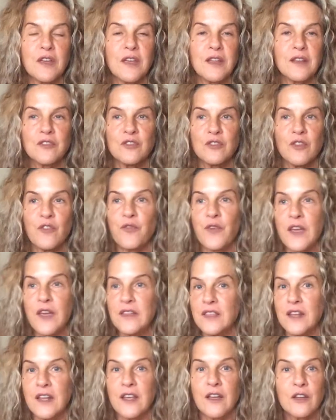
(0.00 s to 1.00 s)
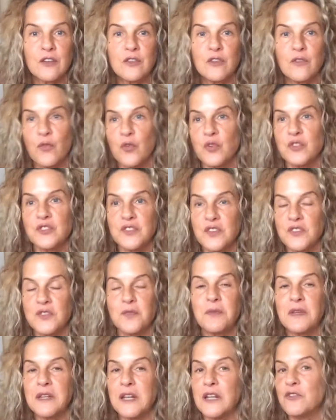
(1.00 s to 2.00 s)
And the fact that I got divorced doesn't
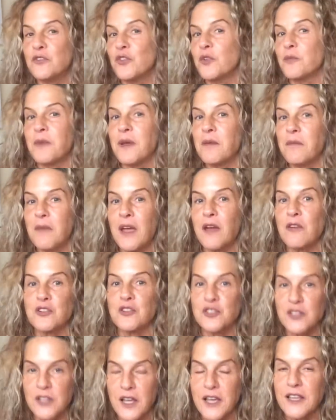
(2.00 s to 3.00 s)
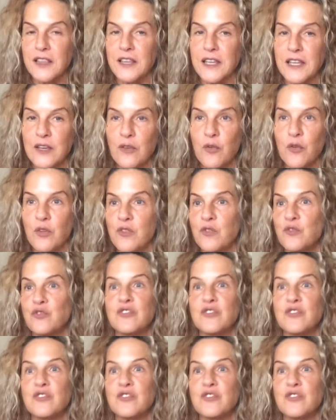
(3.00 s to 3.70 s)
mean I took my marriage lightly or the